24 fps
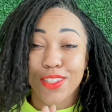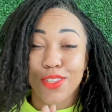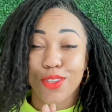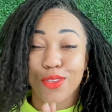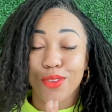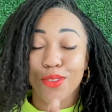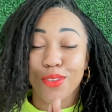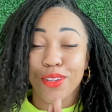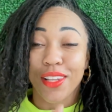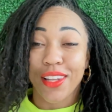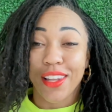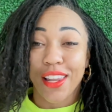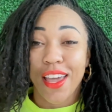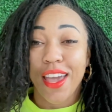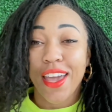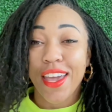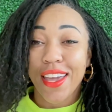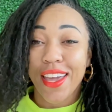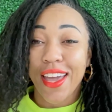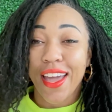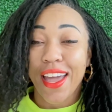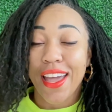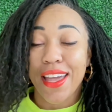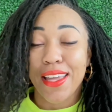to
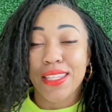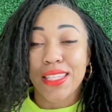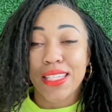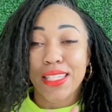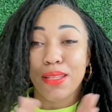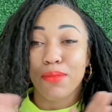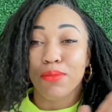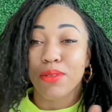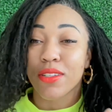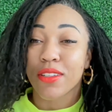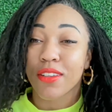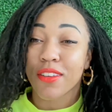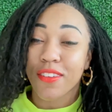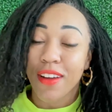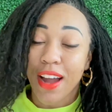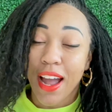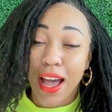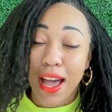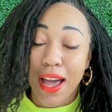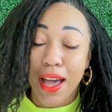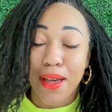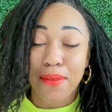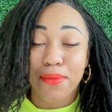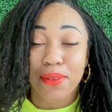like and
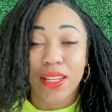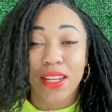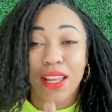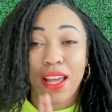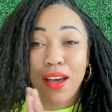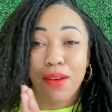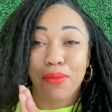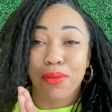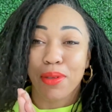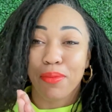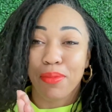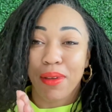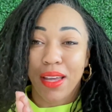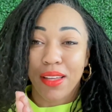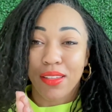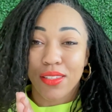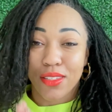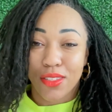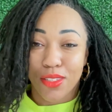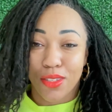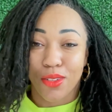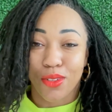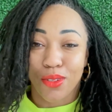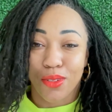subscribe, and I'll be back
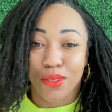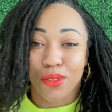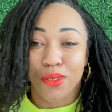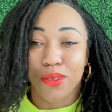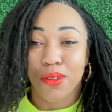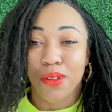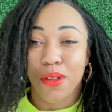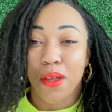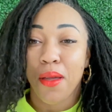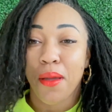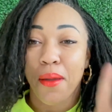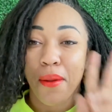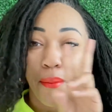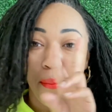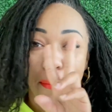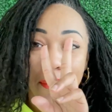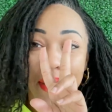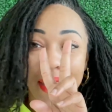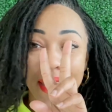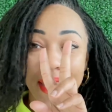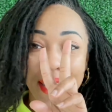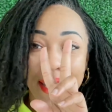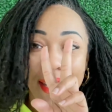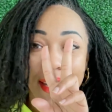soon.
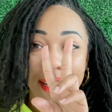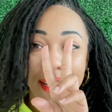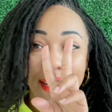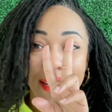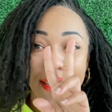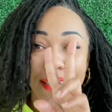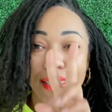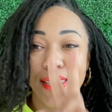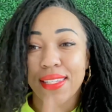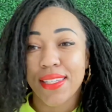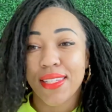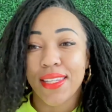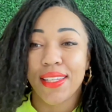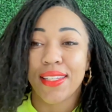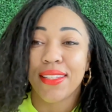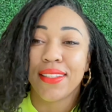Peace.